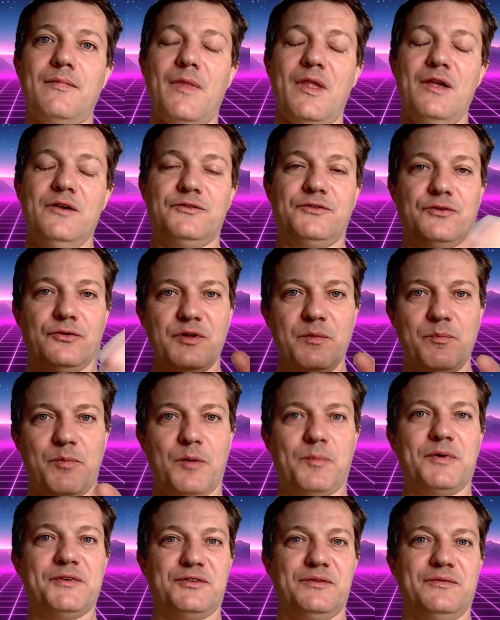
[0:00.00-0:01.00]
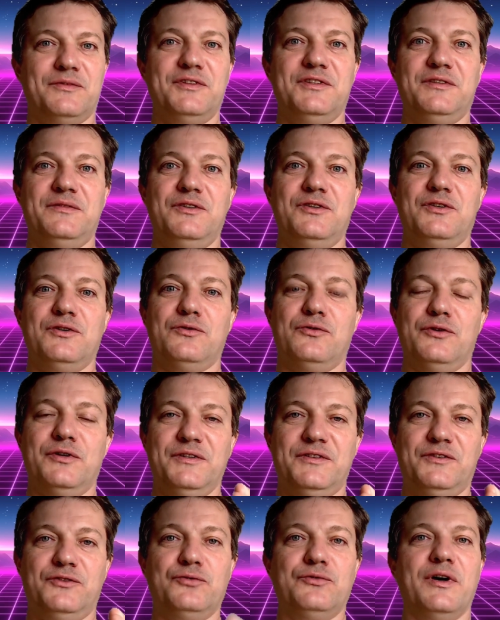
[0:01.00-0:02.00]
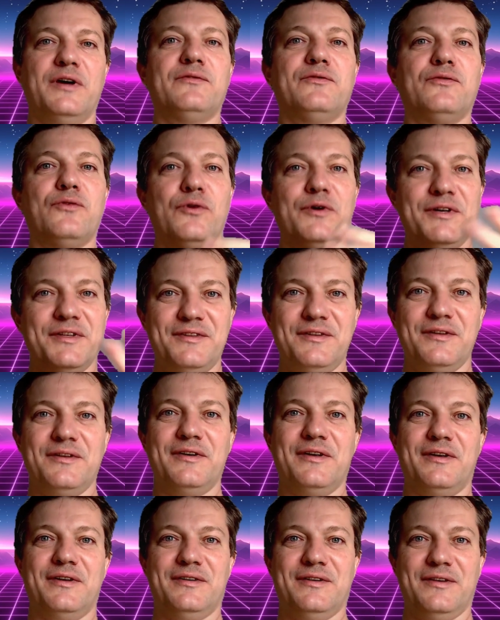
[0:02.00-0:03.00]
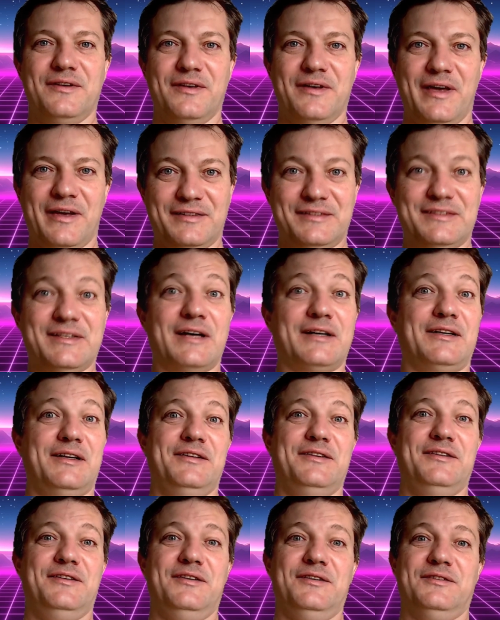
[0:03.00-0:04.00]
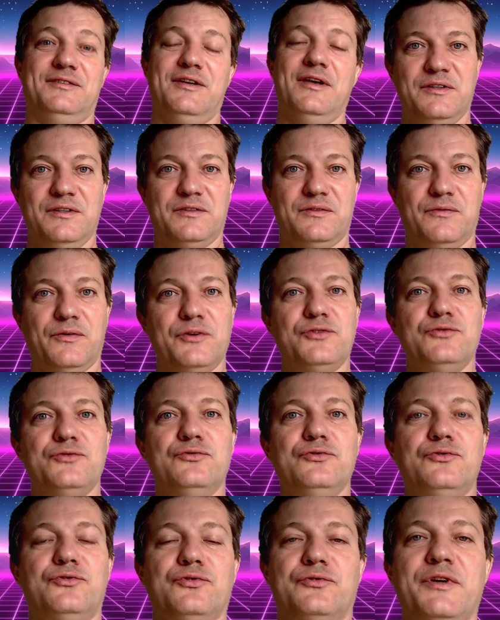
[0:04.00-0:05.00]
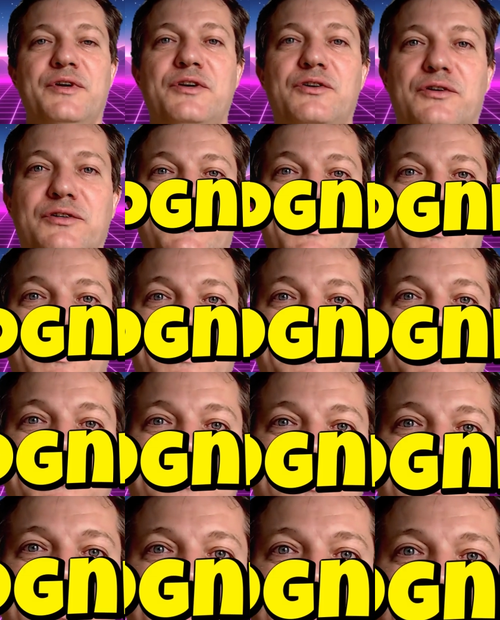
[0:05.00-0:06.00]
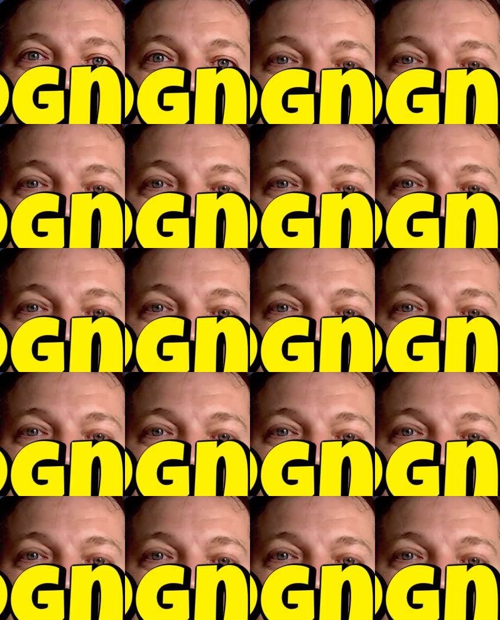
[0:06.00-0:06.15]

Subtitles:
So the purpose of this video is to avoid exactly this. It's for you to recognize the